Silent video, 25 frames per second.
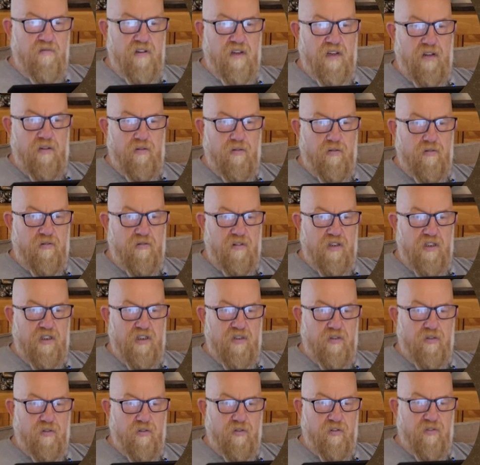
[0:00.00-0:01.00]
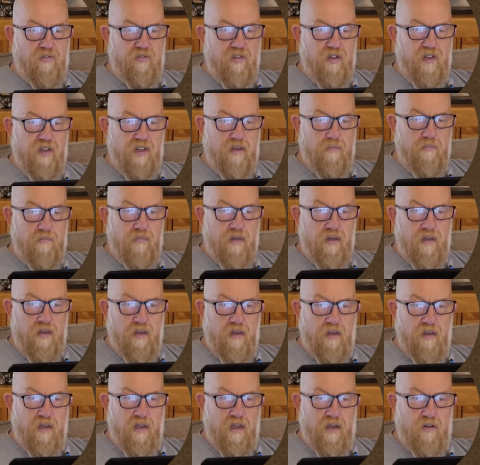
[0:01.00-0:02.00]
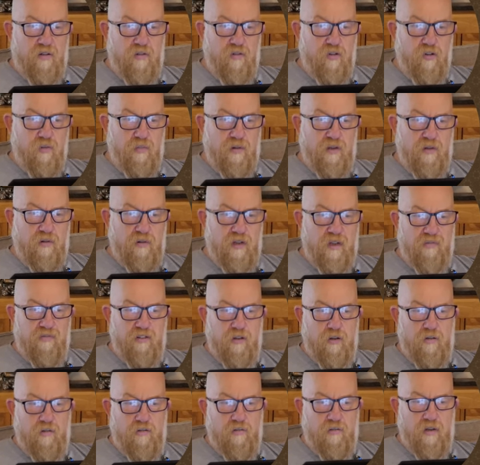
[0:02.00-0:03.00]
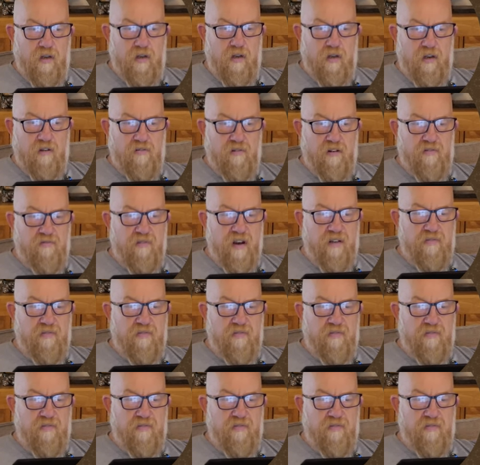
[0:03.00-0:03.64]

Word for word: really good resource there. And normally it'll give you uh, grid